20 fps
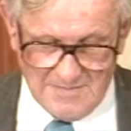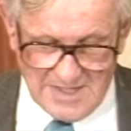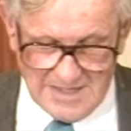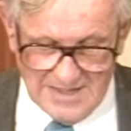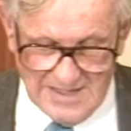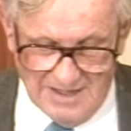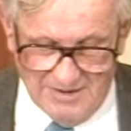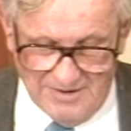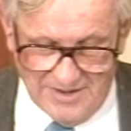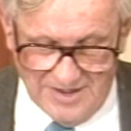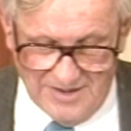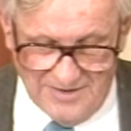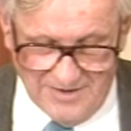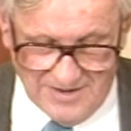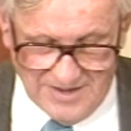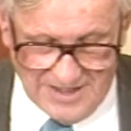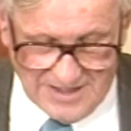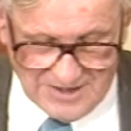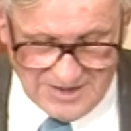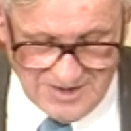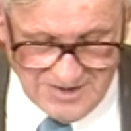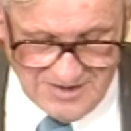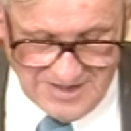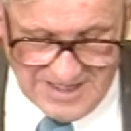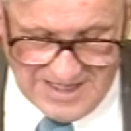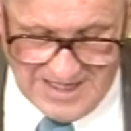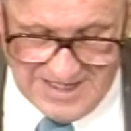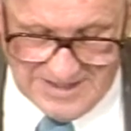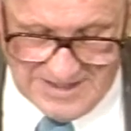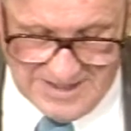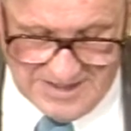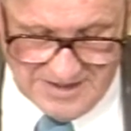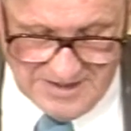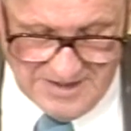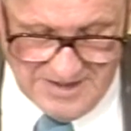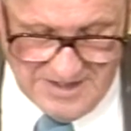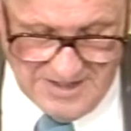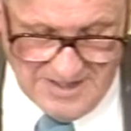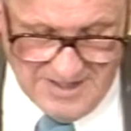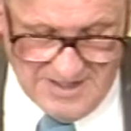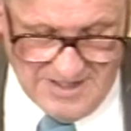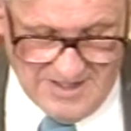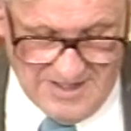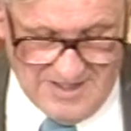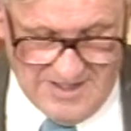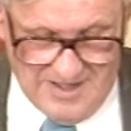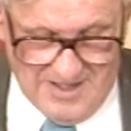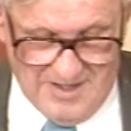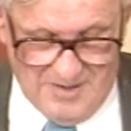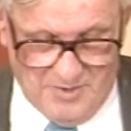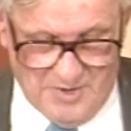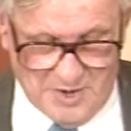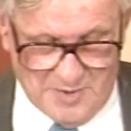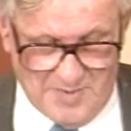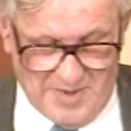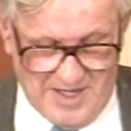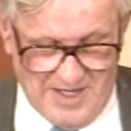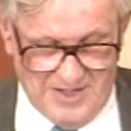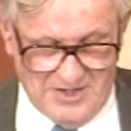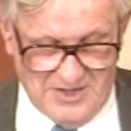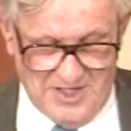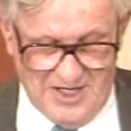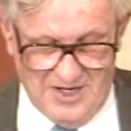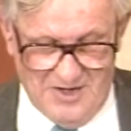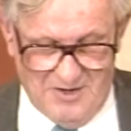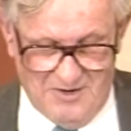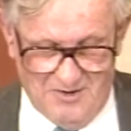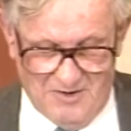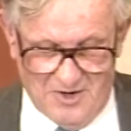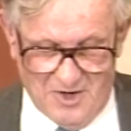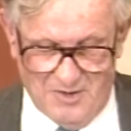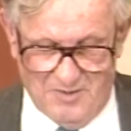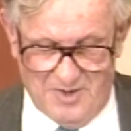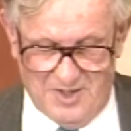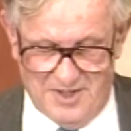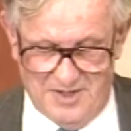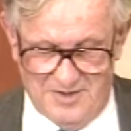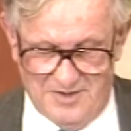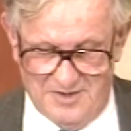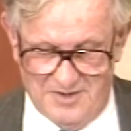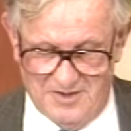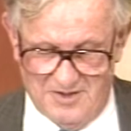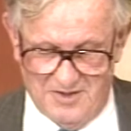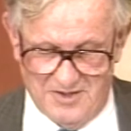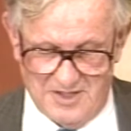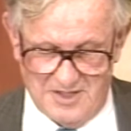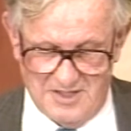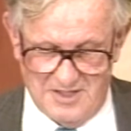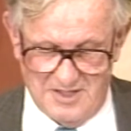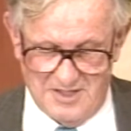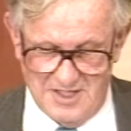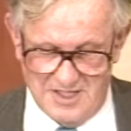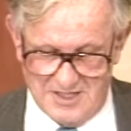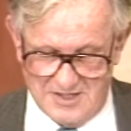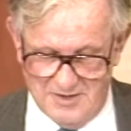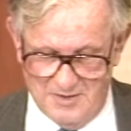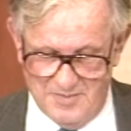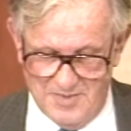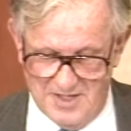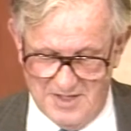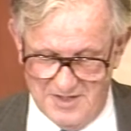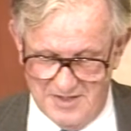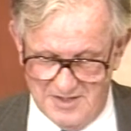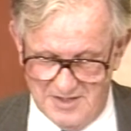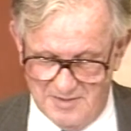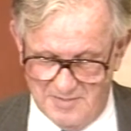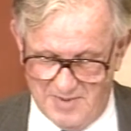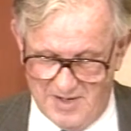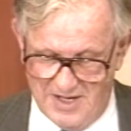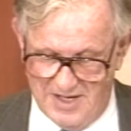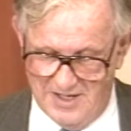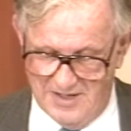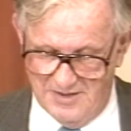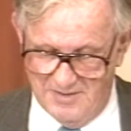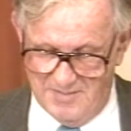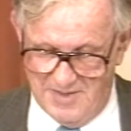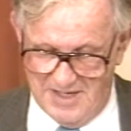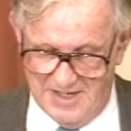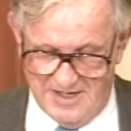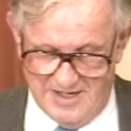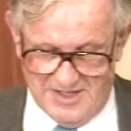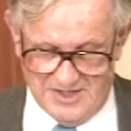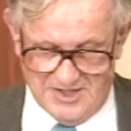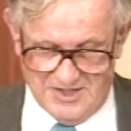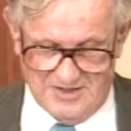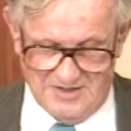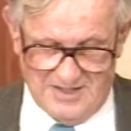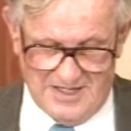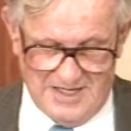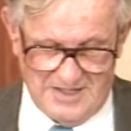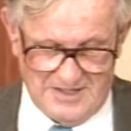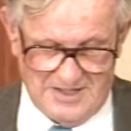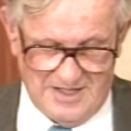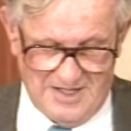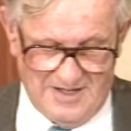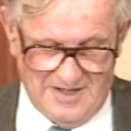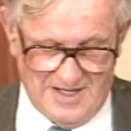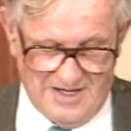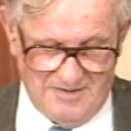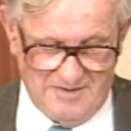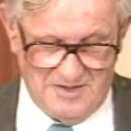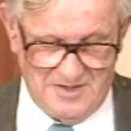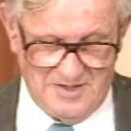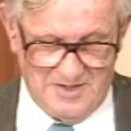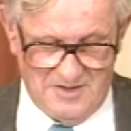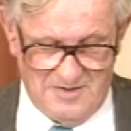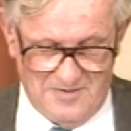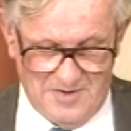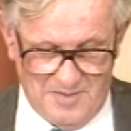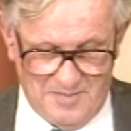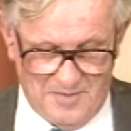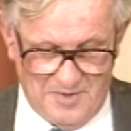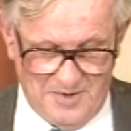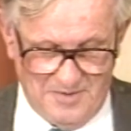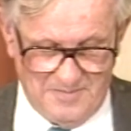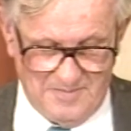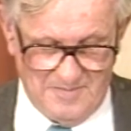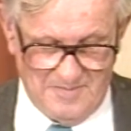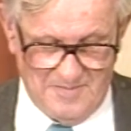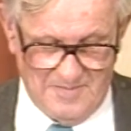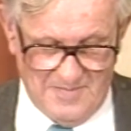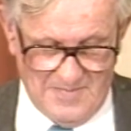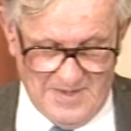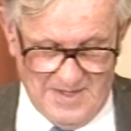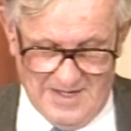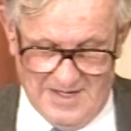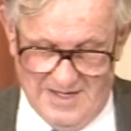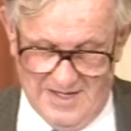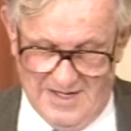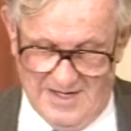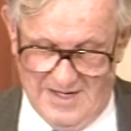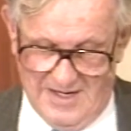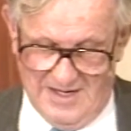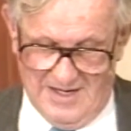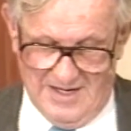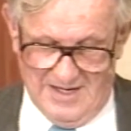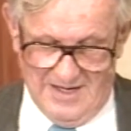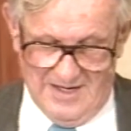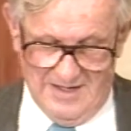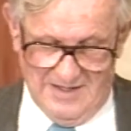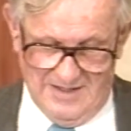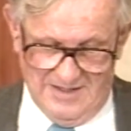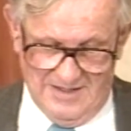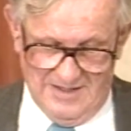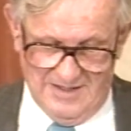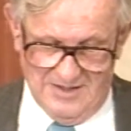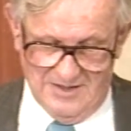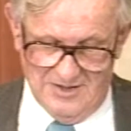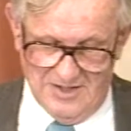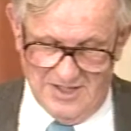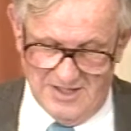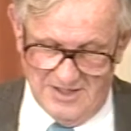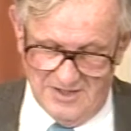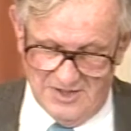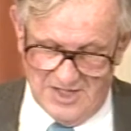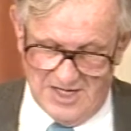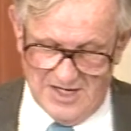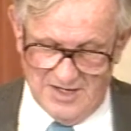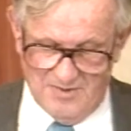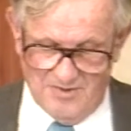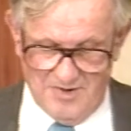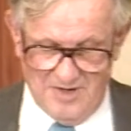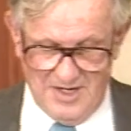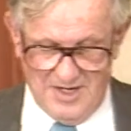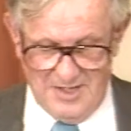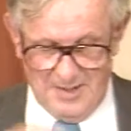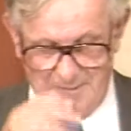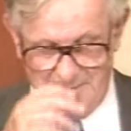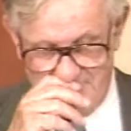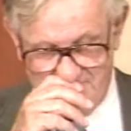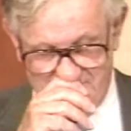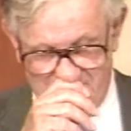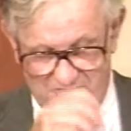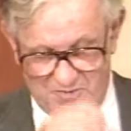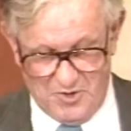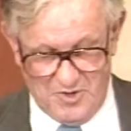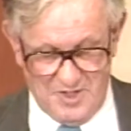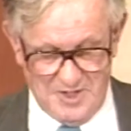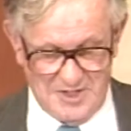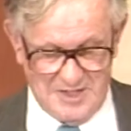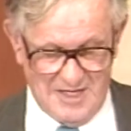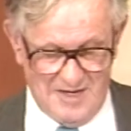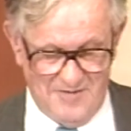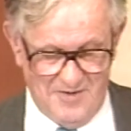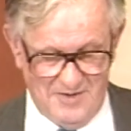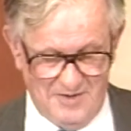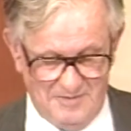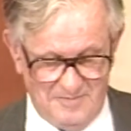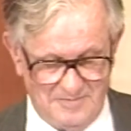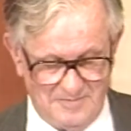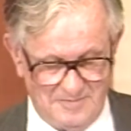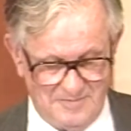Now, another lecture that I attended was by J.O. Irwin on statistical methods applied to biological assay. That was in November. In January 37,